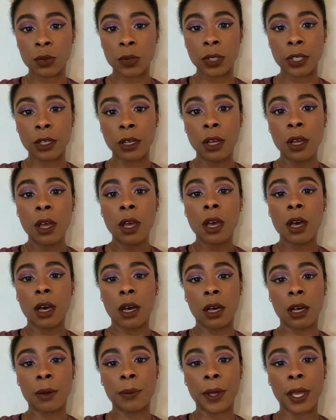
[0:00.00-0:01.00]
one.
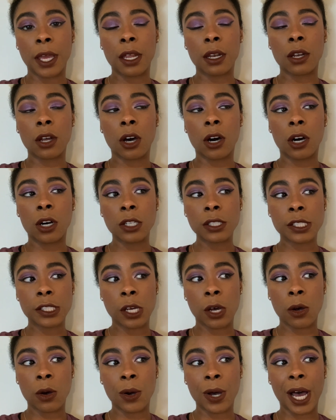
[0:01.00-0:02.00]
Um, and
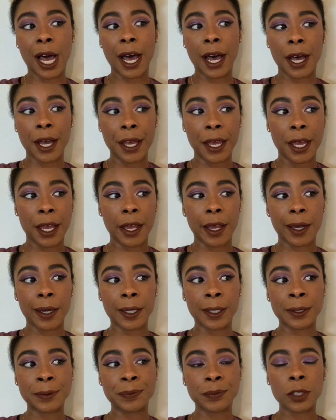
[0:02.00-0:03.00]
also, I
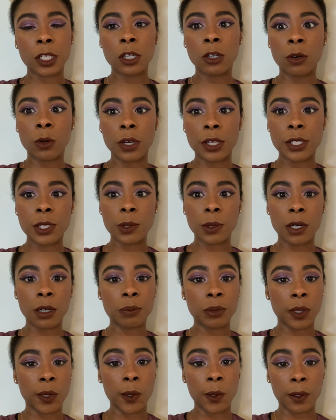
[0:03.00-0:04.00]
am going to
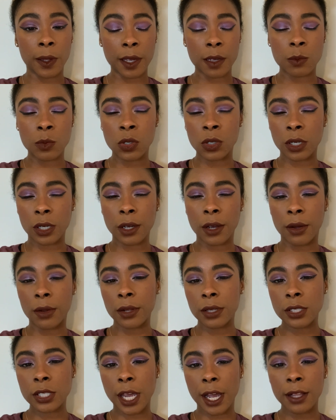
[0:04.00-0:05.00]
upload like more
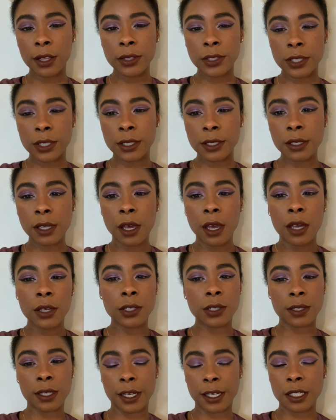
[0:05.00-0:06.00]
coding challenges,
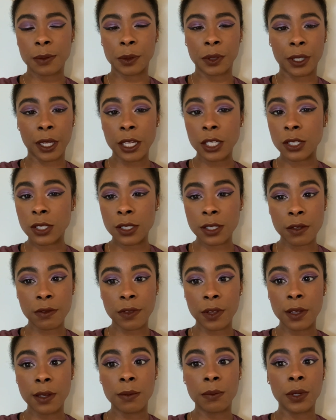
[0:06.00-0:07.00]
just explanations of
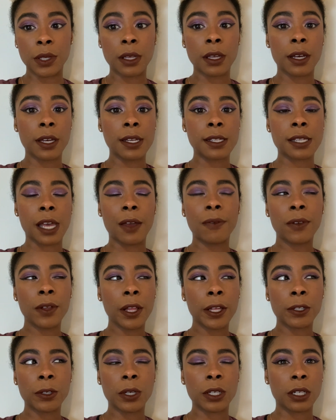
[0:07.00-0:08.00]
them, because I feel
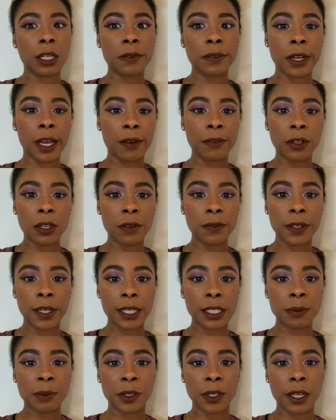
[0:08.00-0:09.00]
like you can never have enough
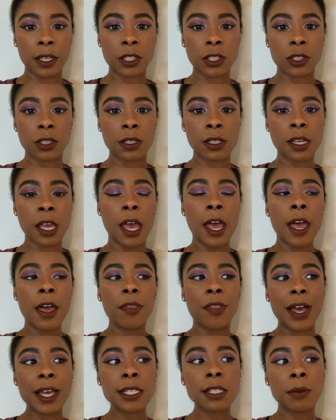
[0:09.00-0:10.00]
explanations.
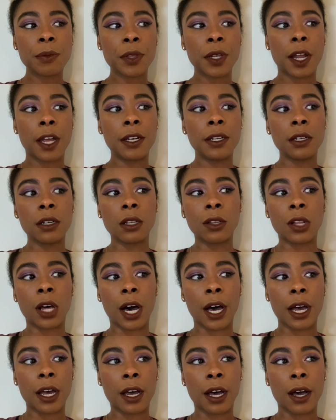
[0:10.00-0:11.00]
That's something I did a
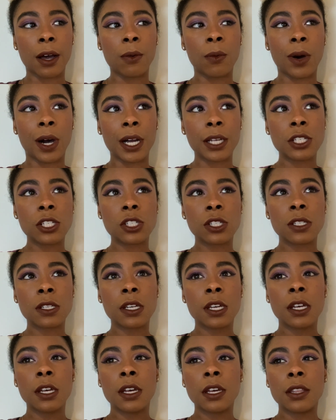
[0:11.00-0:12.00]
lot. I watched
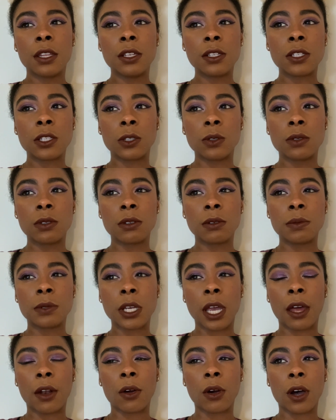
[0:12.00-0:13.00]
this YouTube
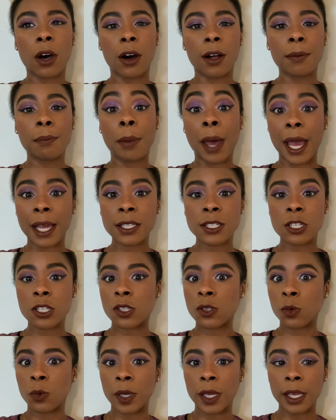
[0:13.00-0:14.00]
channel called Back to
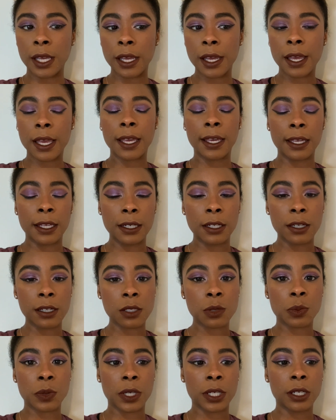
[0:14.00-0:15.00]
SWE. He
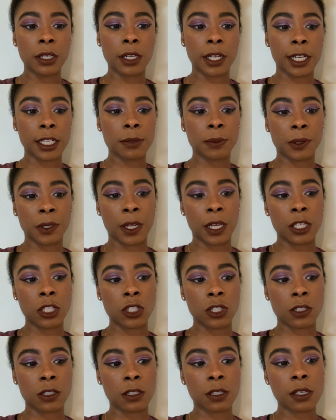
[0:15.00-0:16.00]
does pretty good
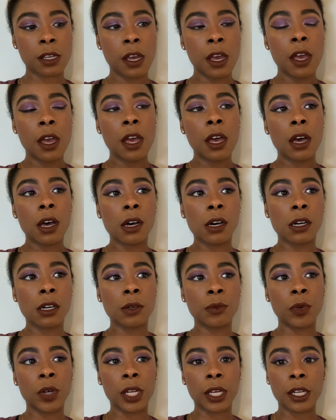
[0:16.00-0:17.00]
explanations
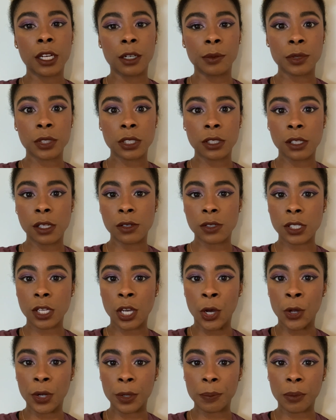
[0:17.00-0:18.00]
um, when it comes to those
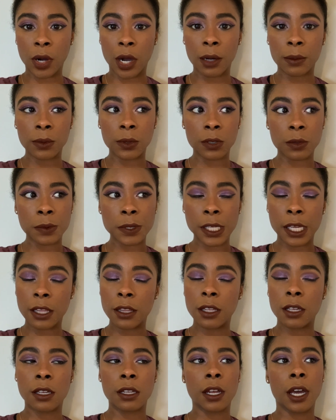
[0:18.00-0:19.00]
coding problems. And
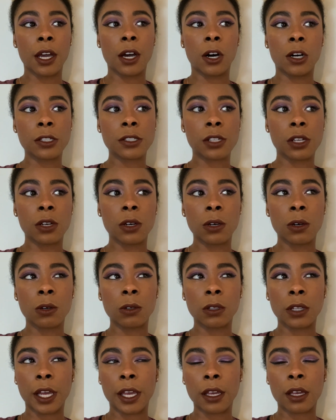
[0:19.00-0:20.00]
then I also
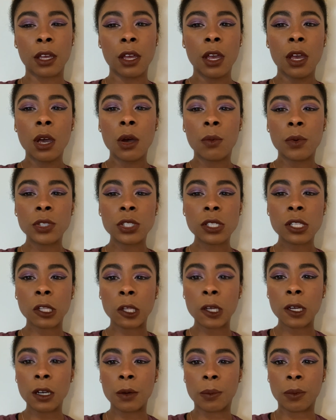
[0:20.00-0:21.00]
like would just
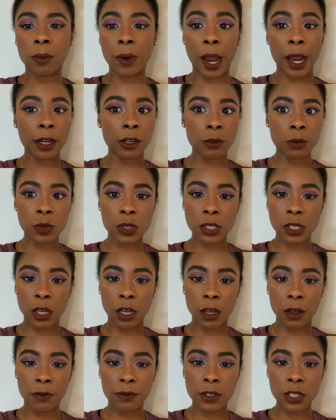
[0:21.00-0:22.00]
look up random
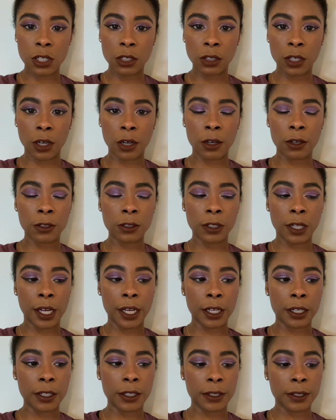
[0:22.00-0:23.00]
stuff to learn
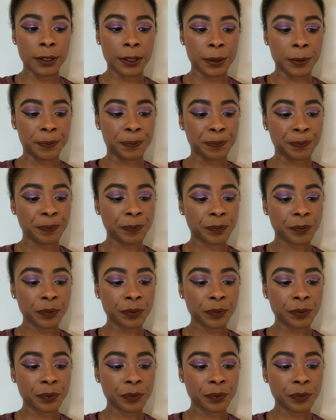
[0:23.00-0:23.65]
like um,